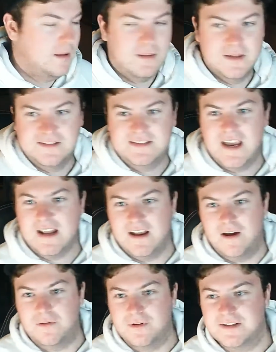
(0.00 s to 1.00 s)
There's 10
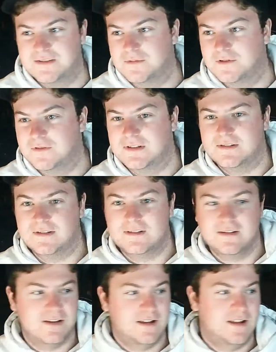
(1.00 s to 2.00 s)
Hellraiser movies,
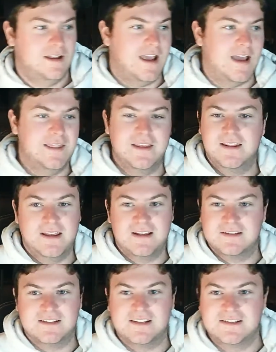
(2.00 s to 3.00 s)
and then
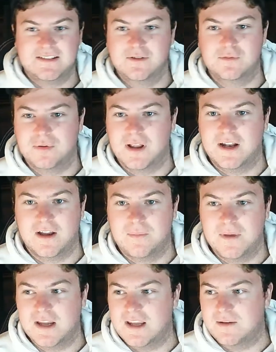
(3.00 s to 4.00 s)
they're still planning on
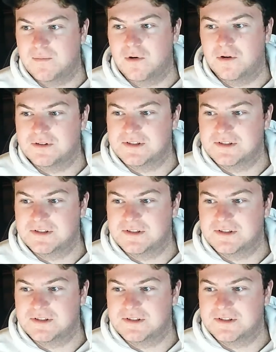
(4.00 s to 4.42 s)
making more.